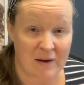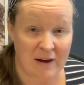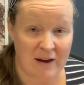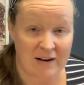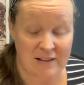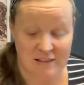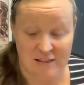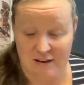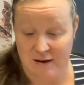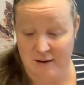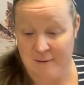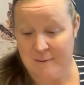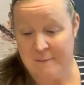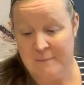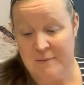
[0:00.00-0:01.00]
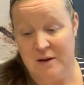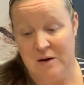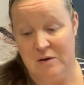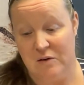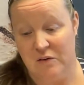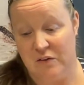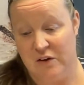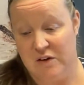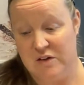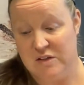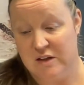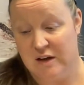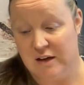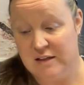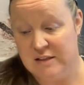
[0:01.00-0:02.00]
anything along those
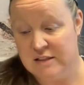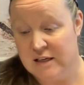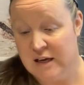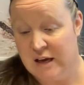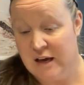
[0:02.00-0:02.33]
lines.